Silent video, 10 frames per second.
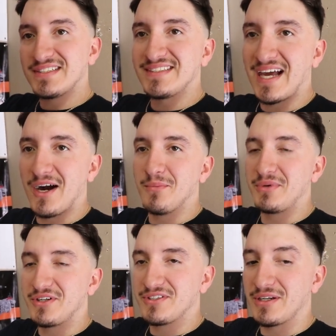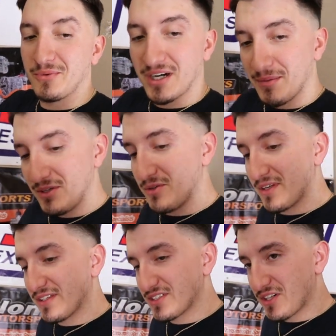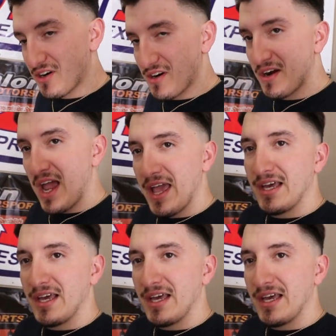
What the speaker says: style mirrors that we're gonna be doing on this car.